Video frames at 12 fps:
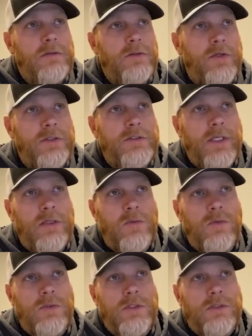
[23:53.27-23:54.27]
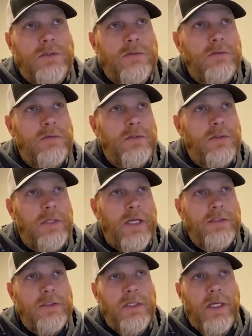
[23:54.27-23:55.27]
you can see that we're just
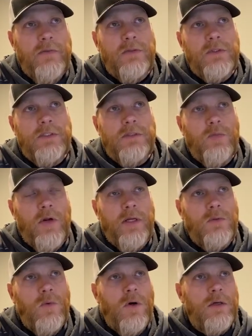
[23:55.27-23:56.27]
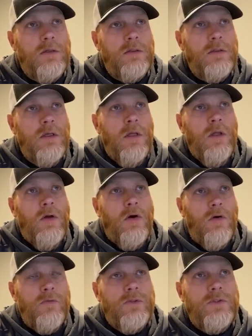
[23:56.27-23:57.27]
nicely, evenly spraying the water
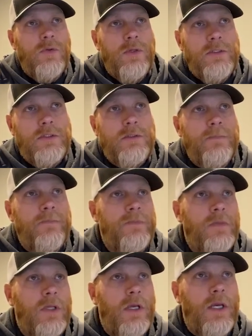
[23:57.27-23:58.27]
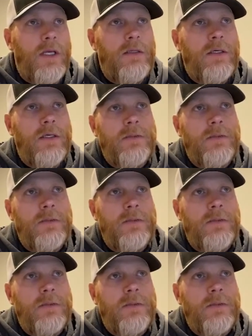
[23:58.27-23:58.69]
over the joints, and